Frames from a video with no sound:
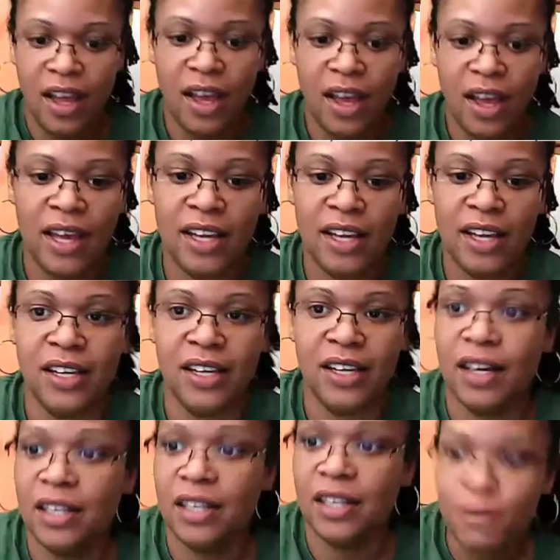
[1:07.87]
And
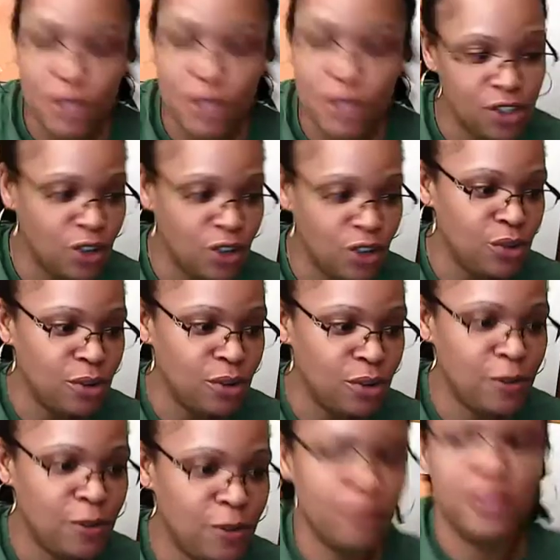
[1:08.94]
let me show you a
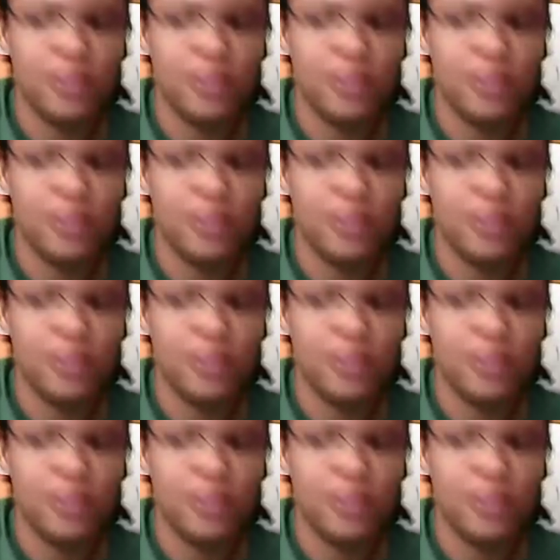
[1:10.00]
few of